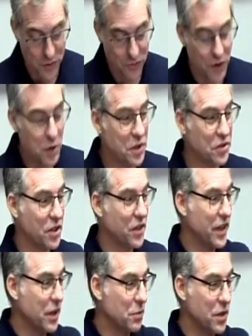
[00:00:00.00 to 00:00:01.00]
you focus on
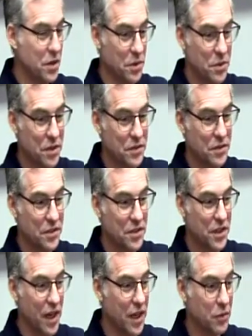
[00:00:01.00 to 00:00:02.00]
that road,
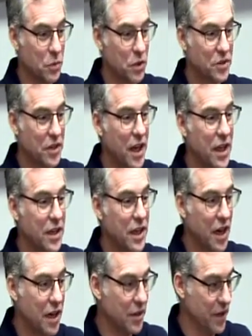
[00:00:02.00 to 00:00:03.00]
God will take
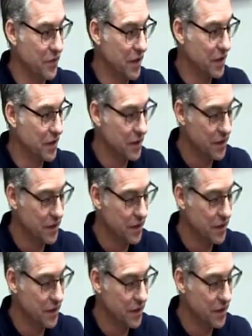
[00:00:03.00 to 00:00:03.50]
care of it.